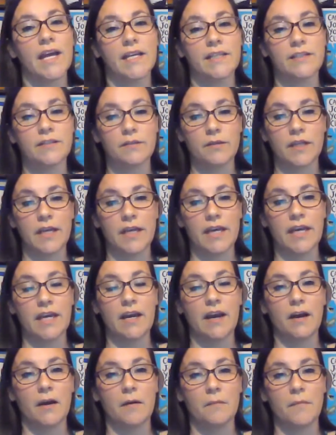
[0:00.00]
And so they
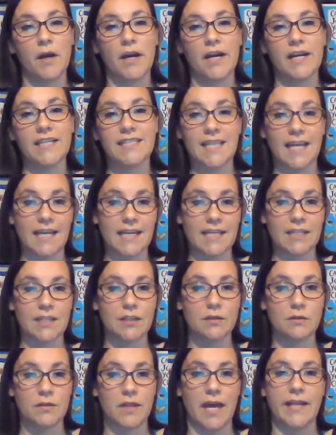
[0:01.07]
are excited to
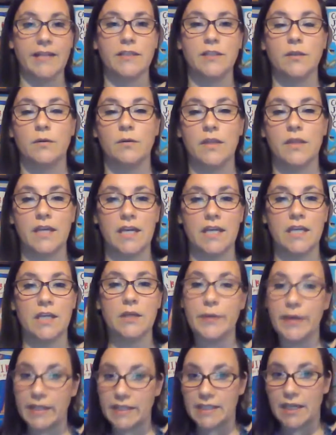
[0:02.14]
do that. So then you
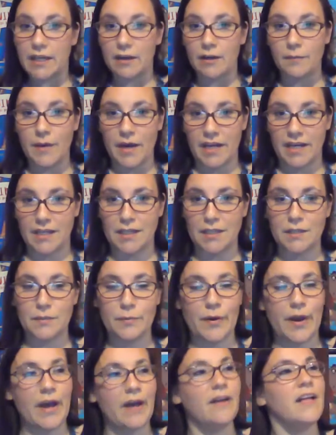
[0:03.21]
get to hear about it as
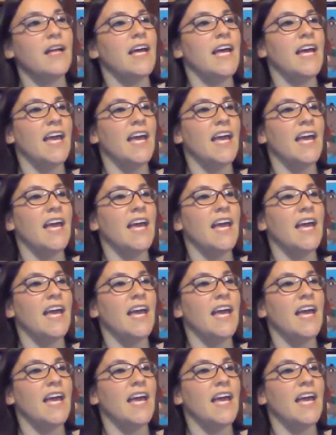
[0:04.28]
well.